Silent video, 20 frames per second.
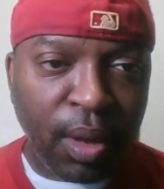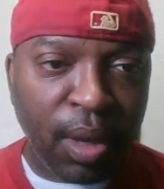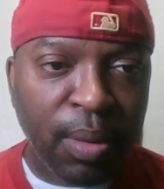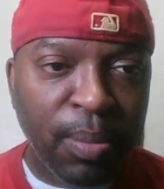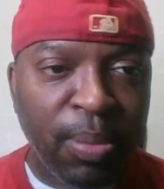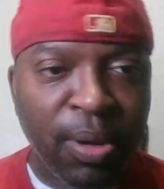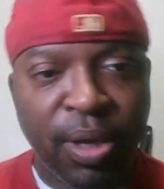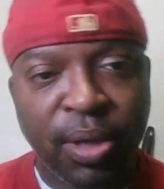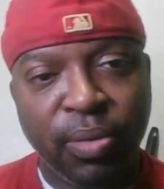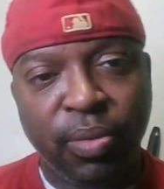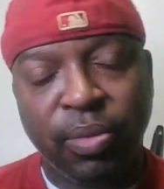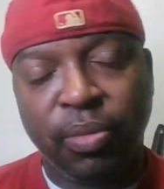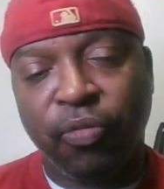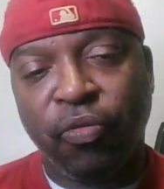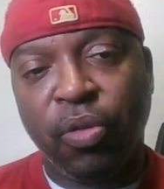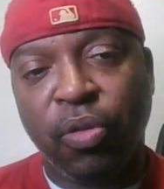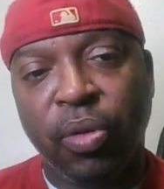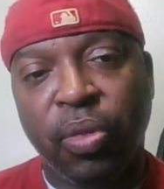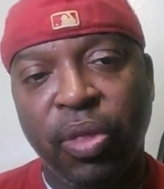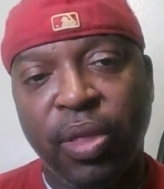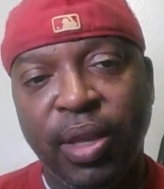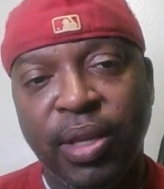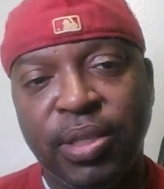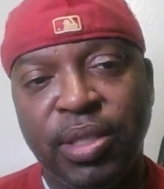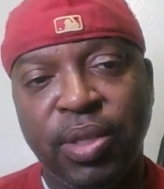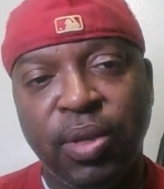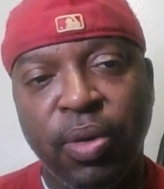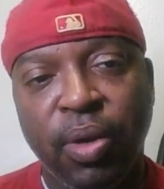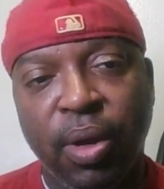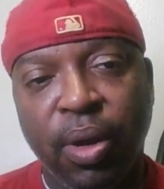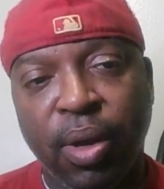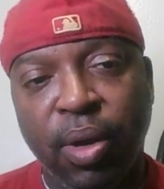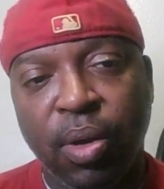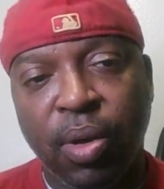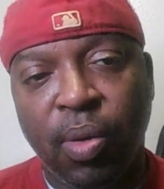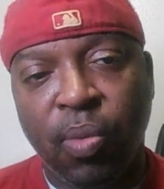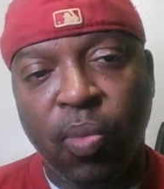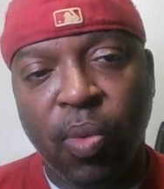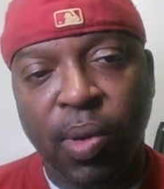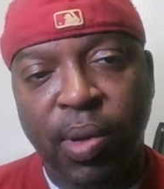But for this scenario,
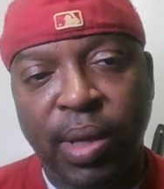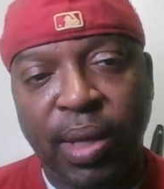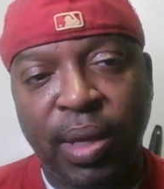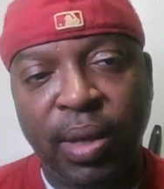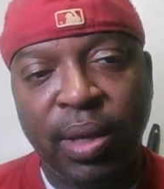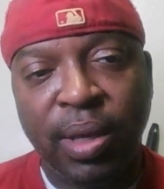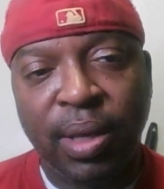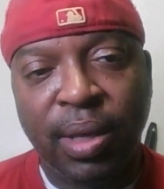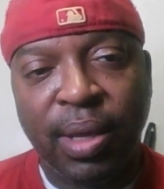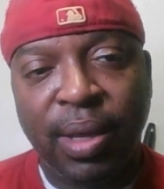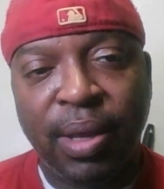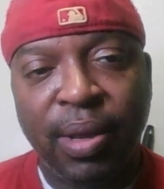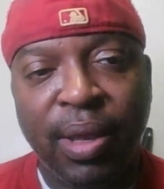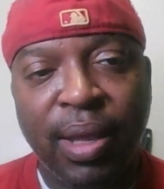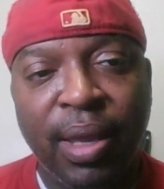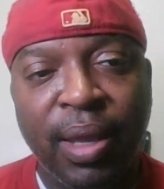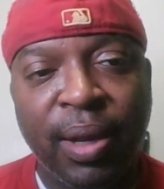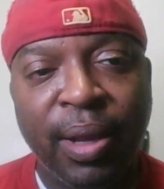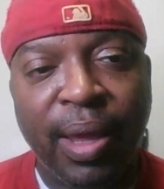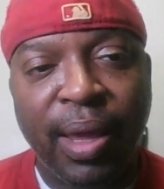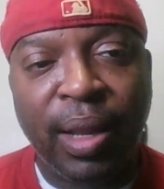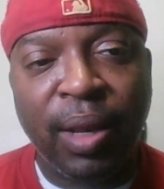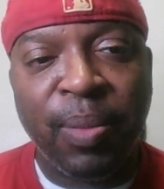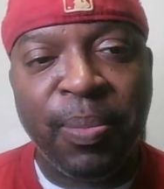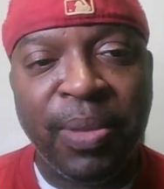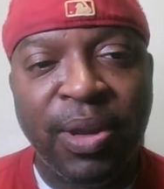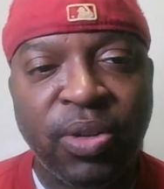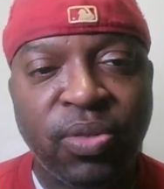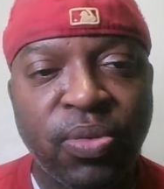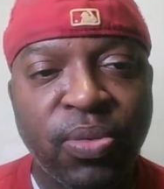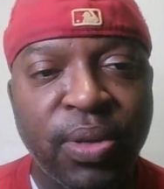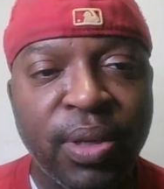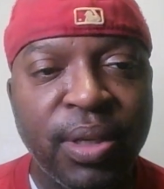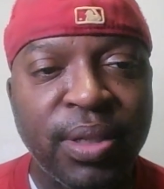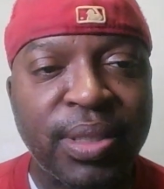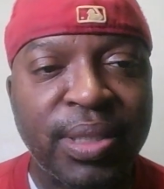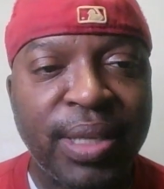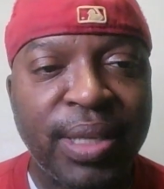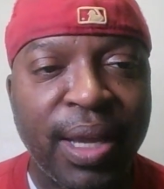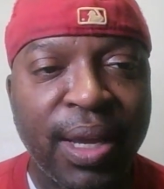I'm working in an elementary
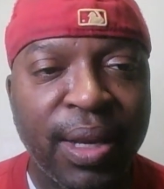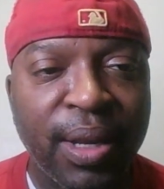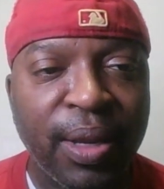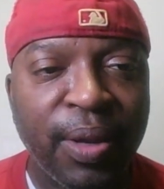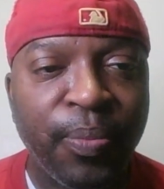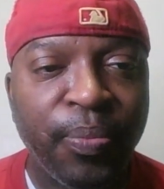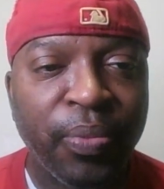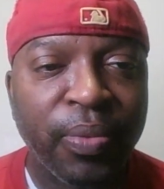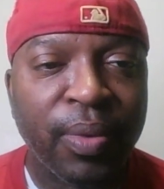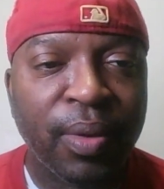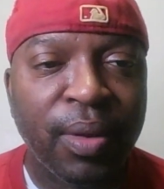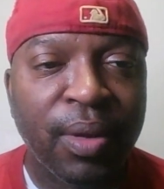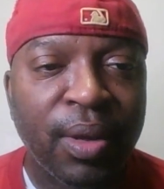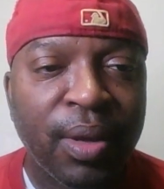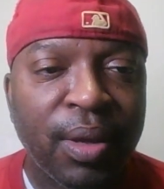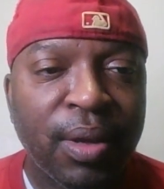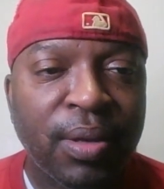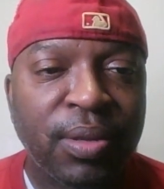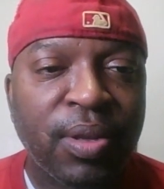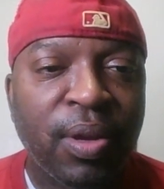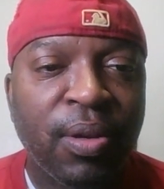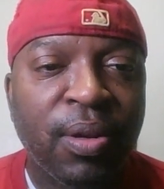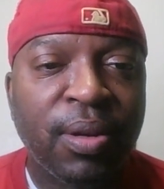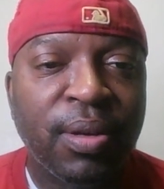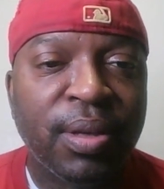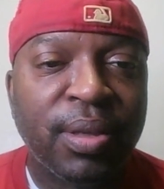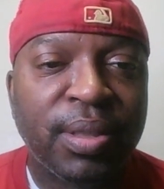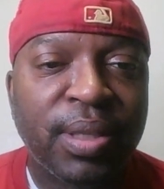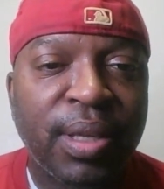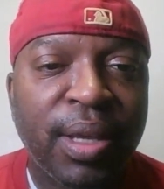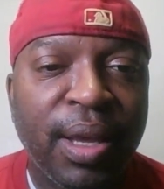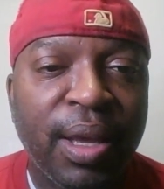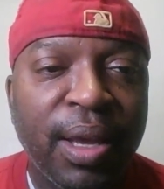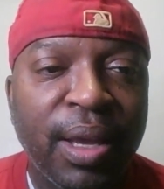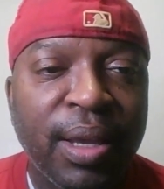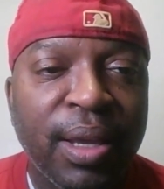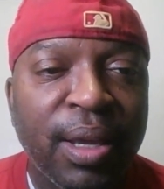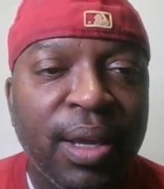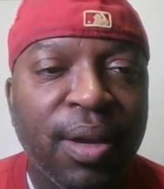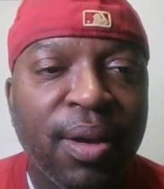setting. So I'm gonna say
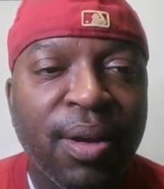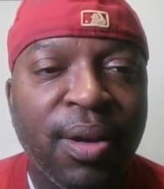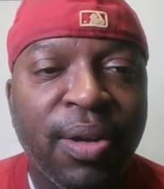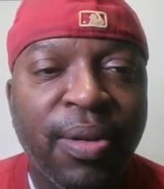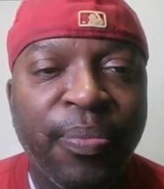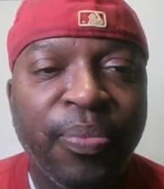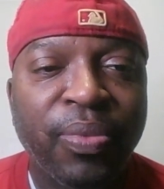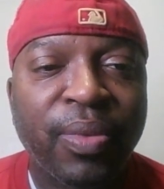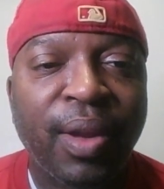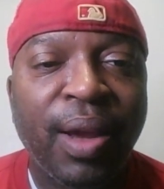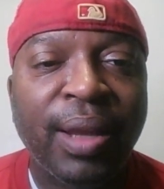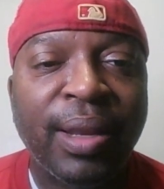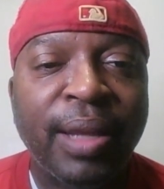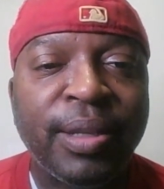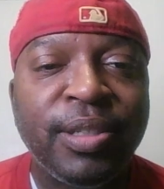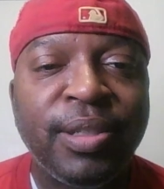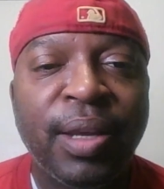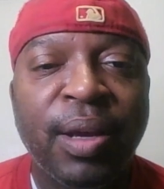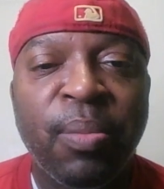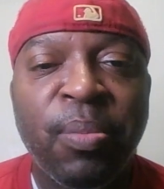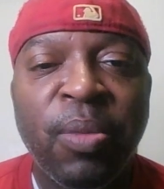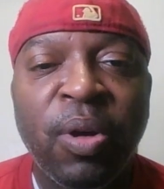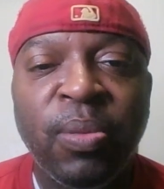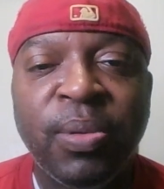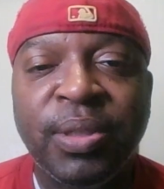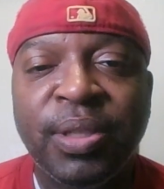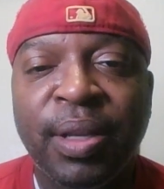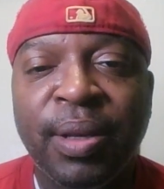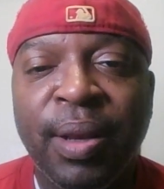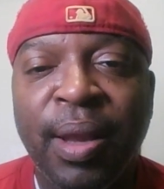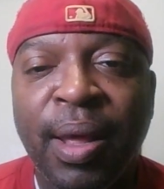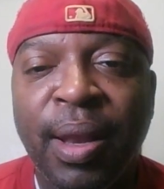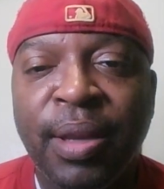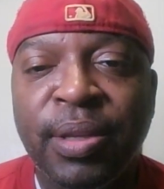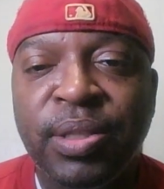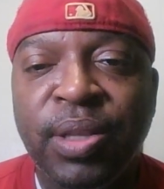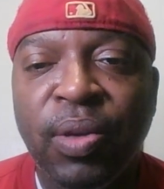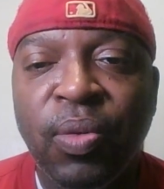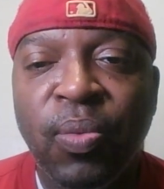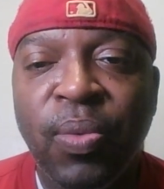I'd like to take a moment to acknowledge
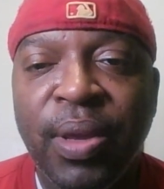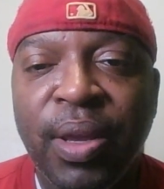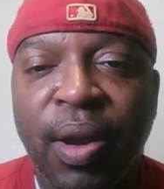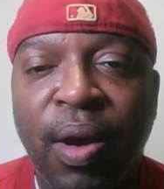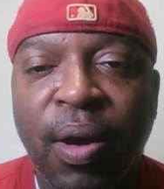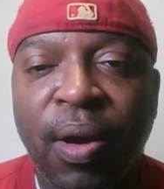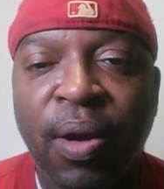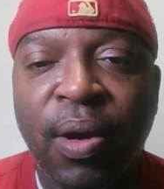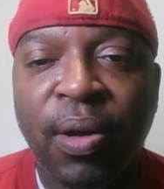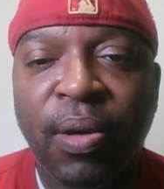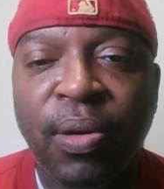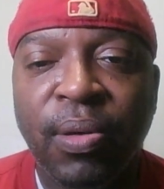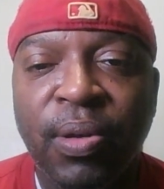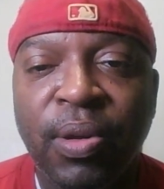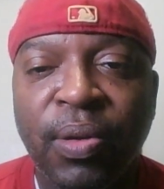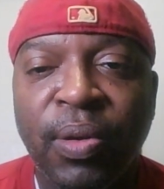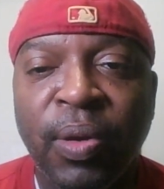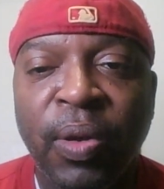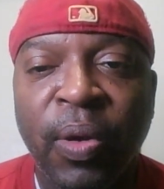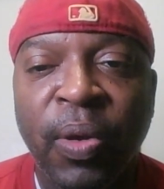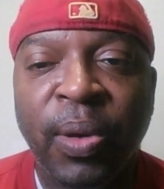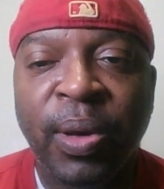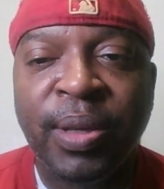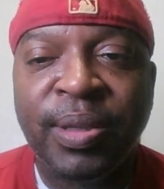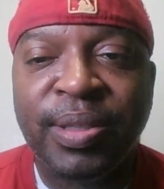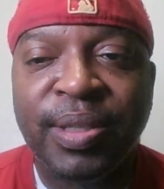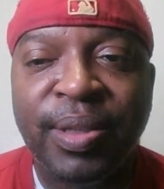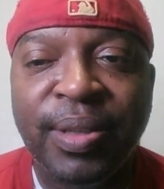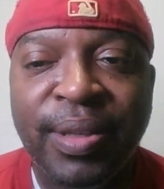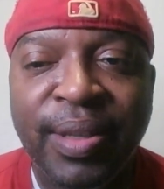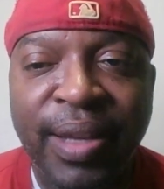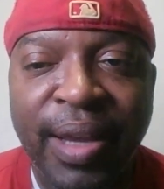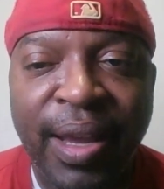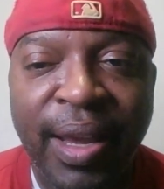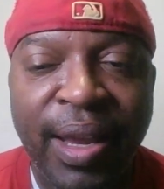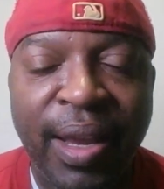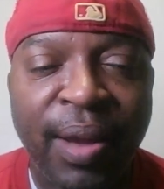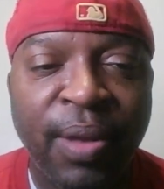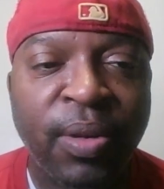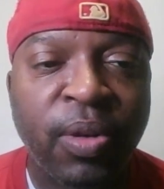that we are learning
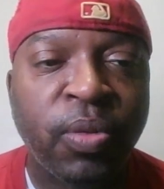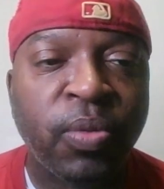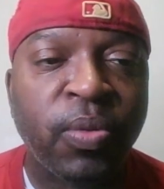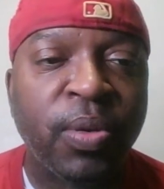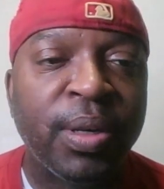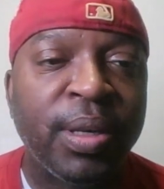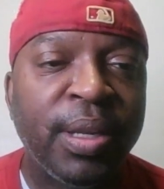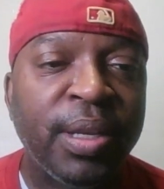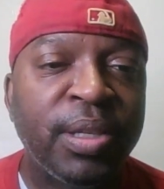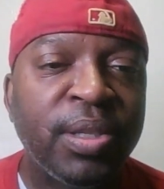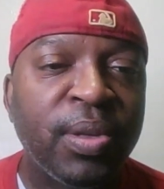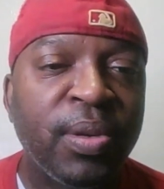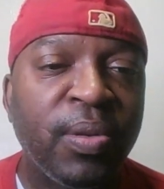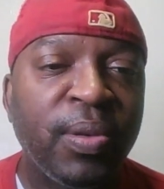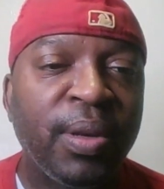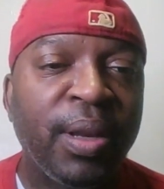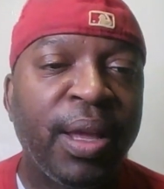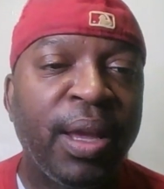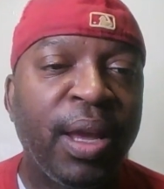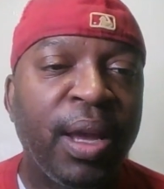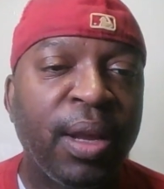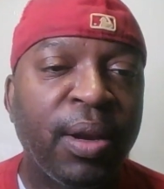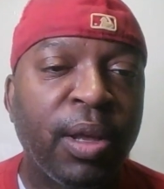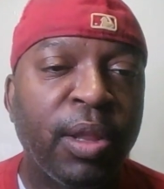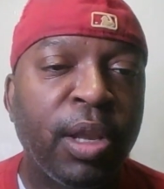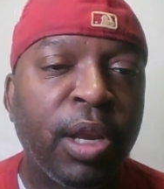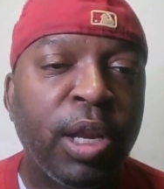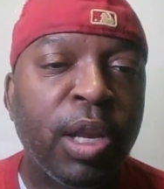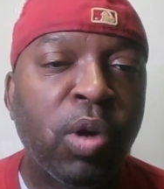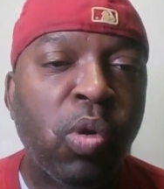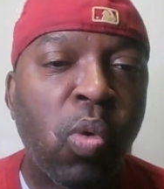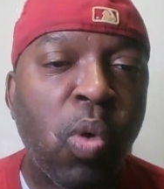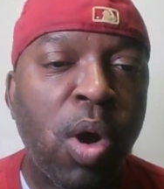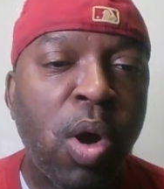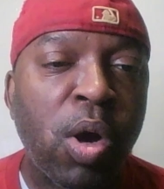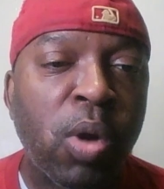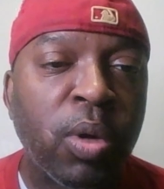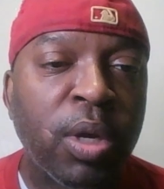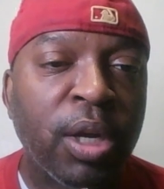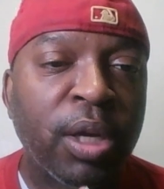today under traditional land of the